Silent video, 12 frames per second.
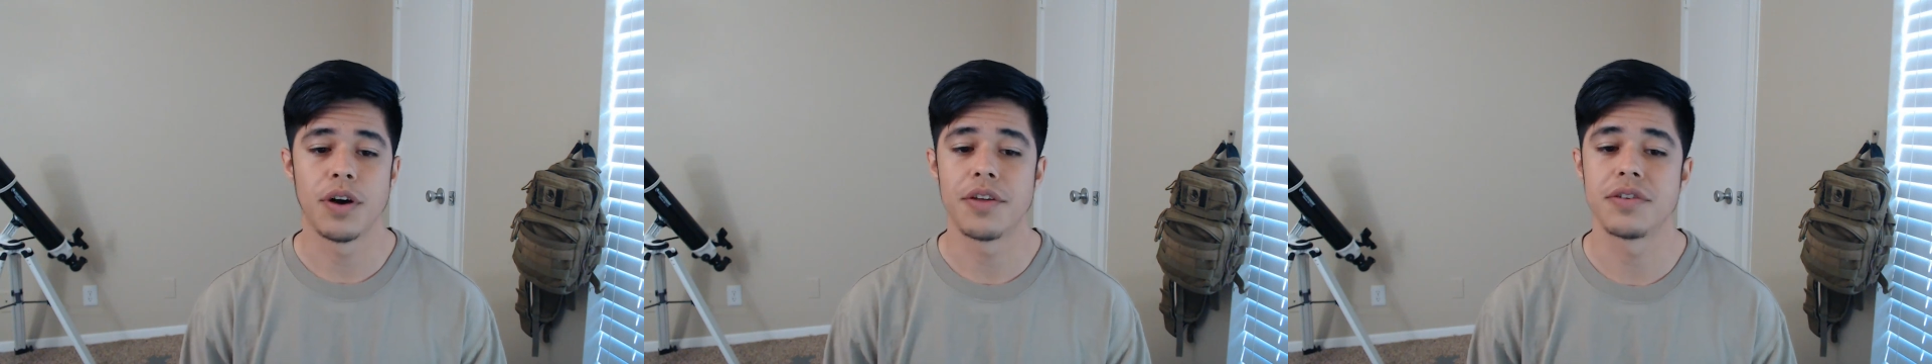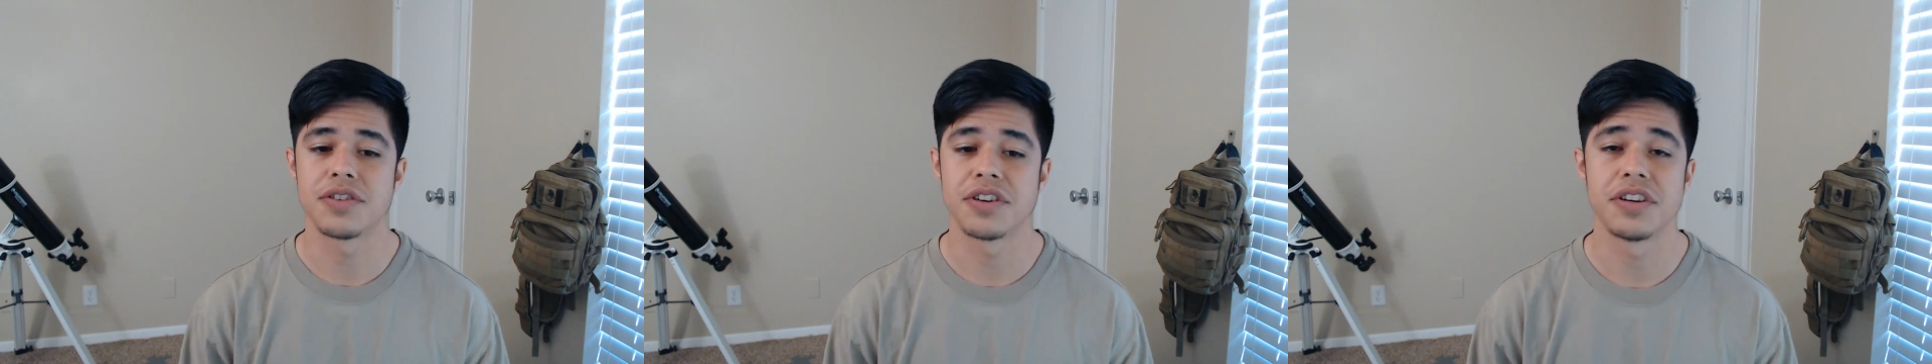
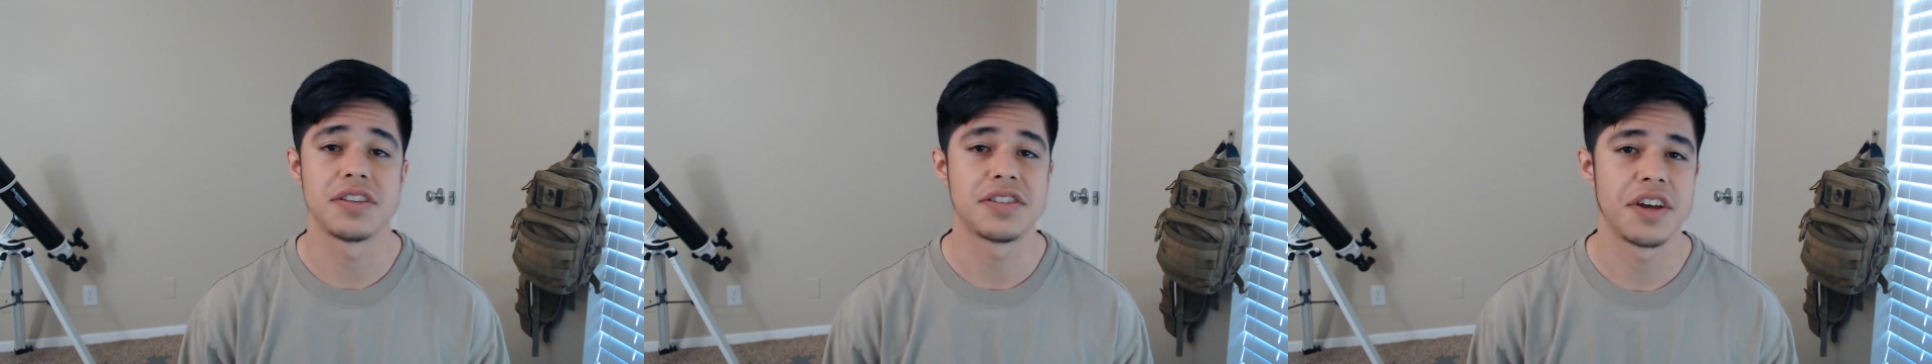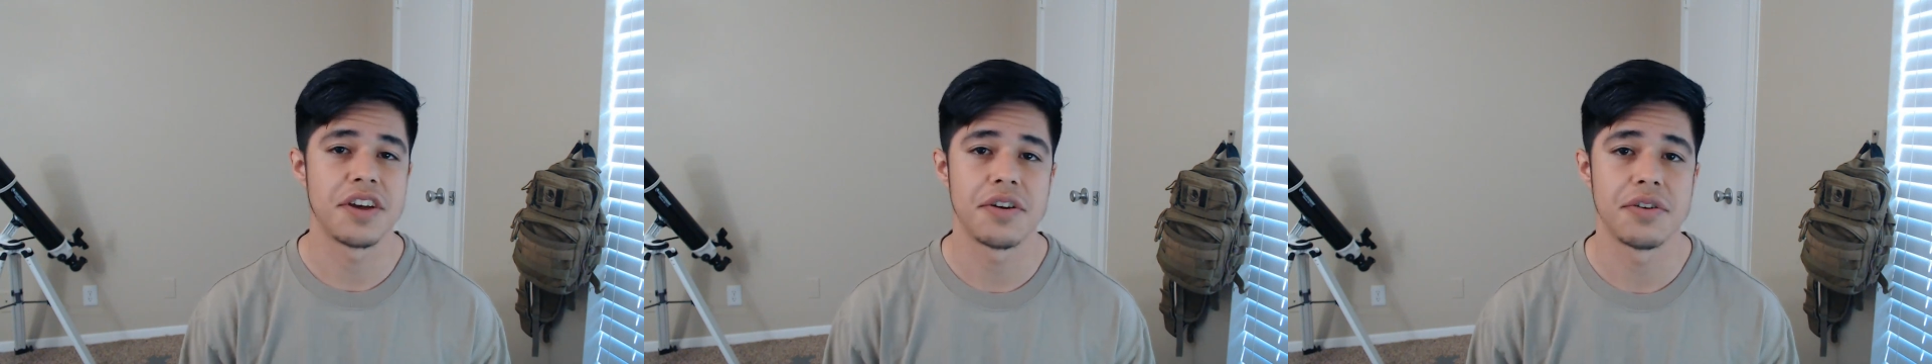others are going to
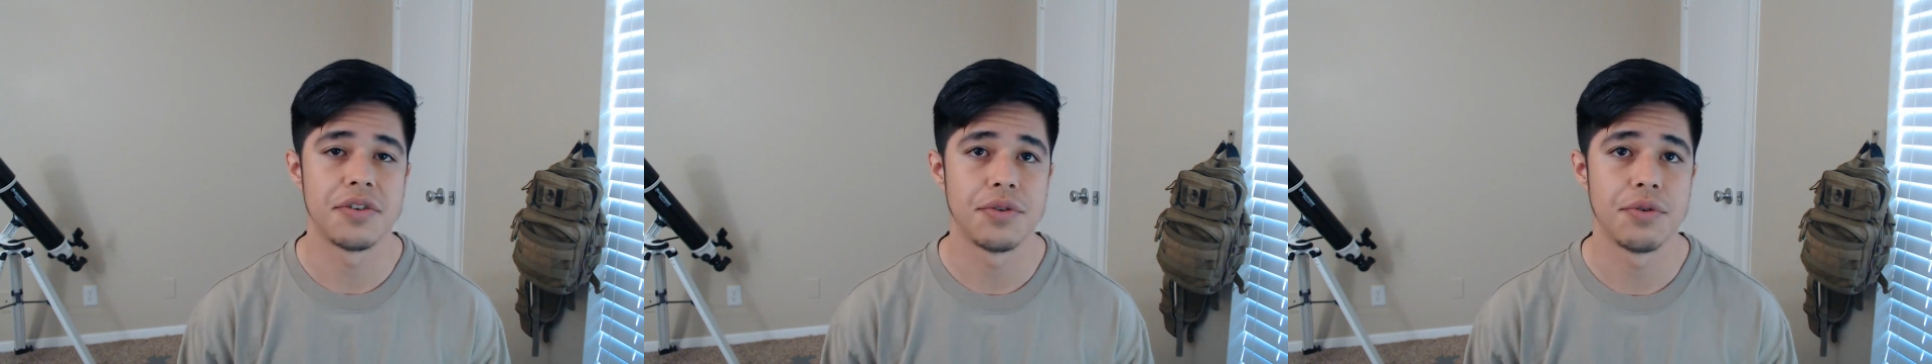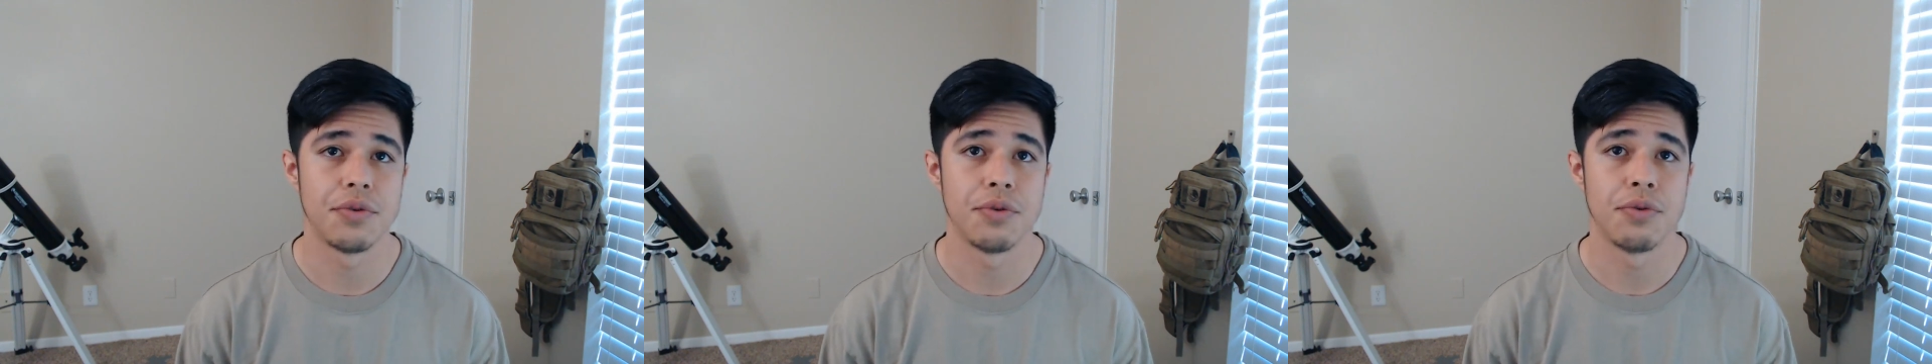say or
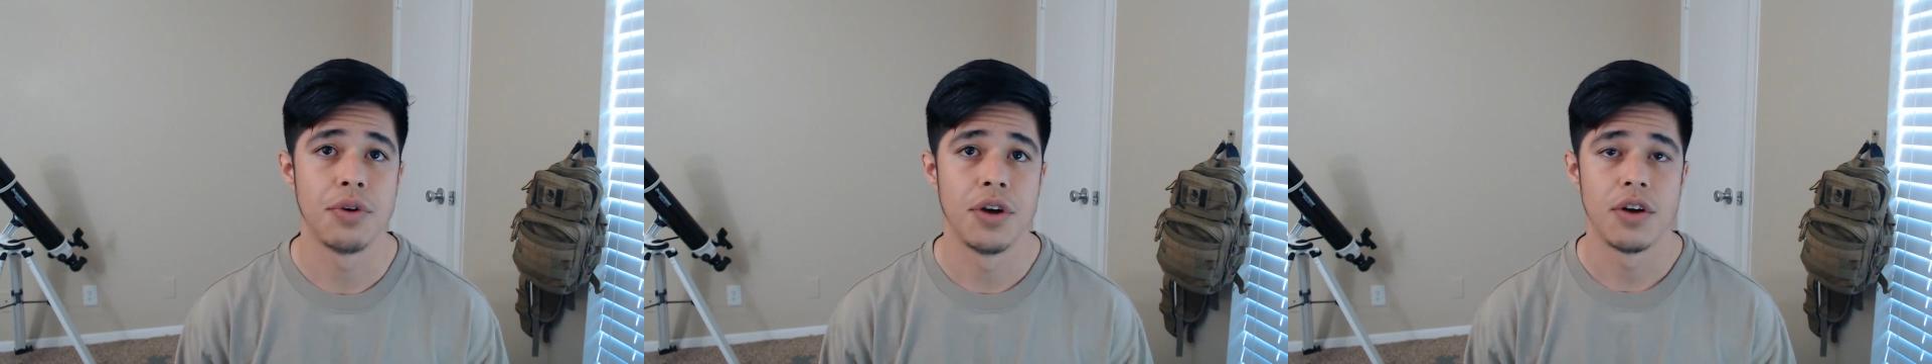do,